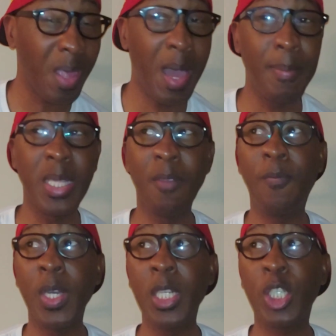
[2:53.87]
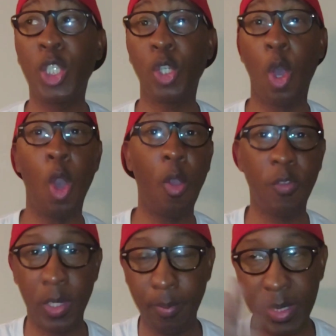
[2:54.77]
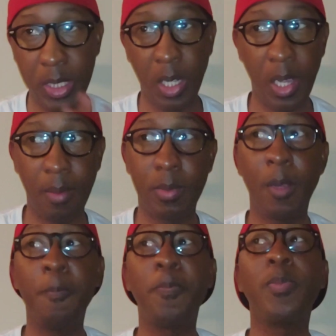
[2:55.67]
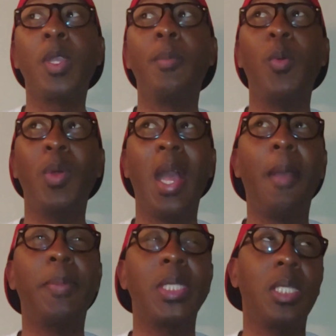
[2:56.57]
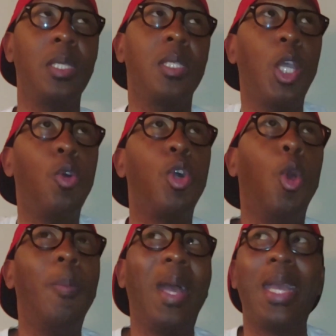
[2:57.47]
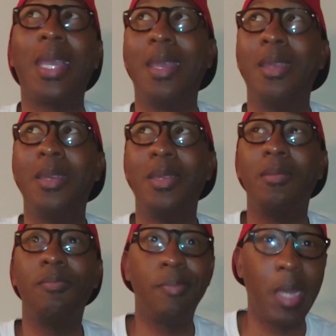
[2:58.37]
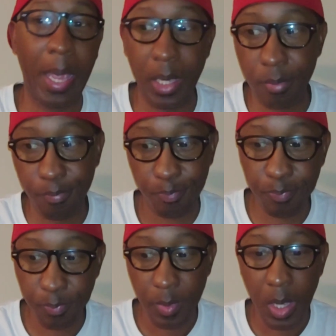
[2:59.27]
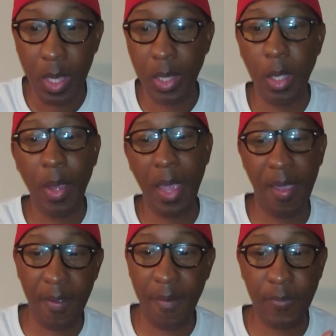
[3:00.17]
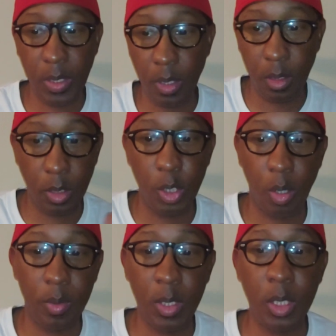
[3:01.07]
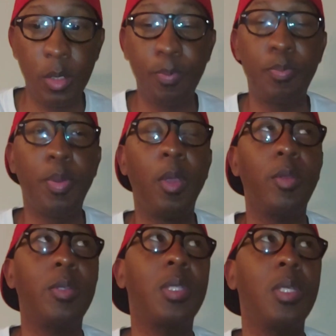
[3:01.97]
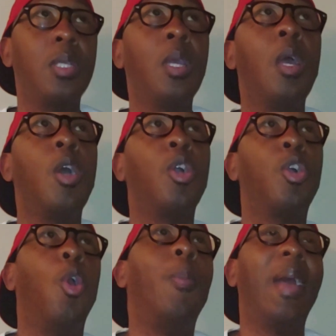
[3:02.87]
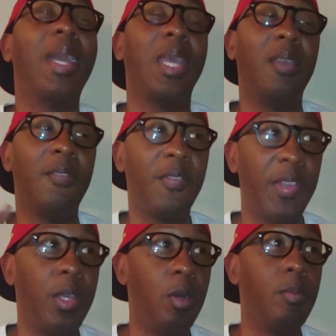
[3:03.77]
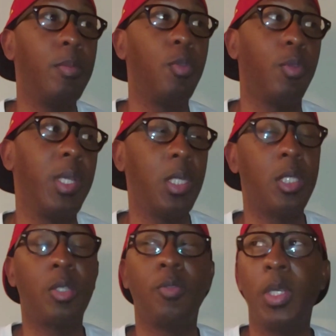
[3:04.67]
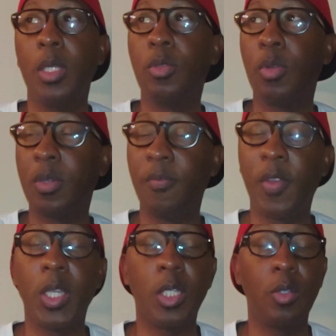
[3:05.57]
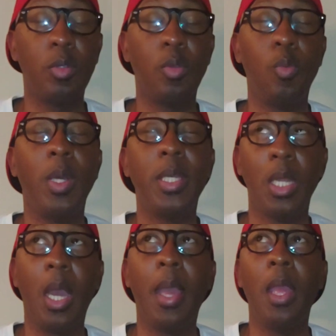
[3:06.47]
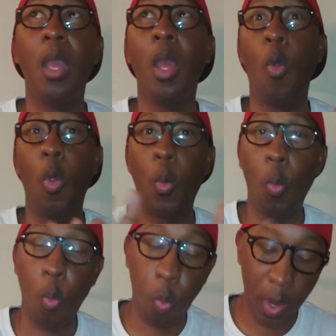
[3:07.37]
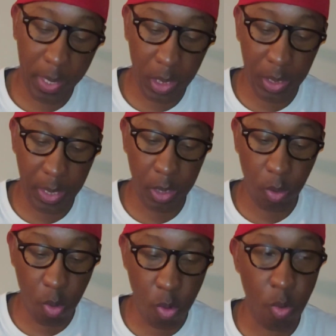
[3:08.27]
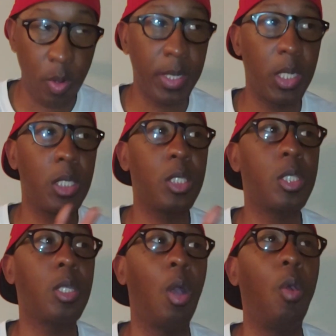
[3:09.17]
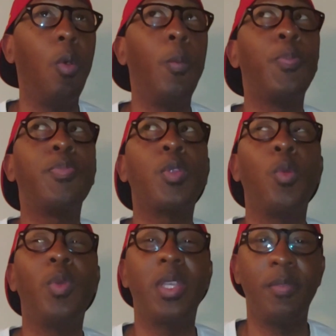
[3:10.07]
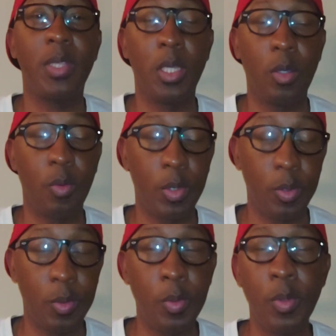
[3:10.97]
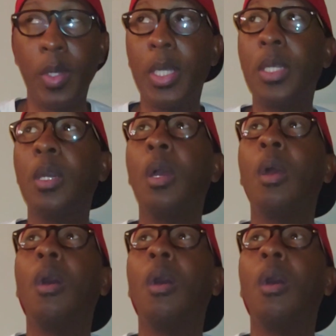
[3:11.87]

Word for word: I mean, the footage has already been taped, but what happens is they'll go back and like They'll have, you know, each person go back and film green screens or confessionals or whatnot way later on. And so, with everything going on,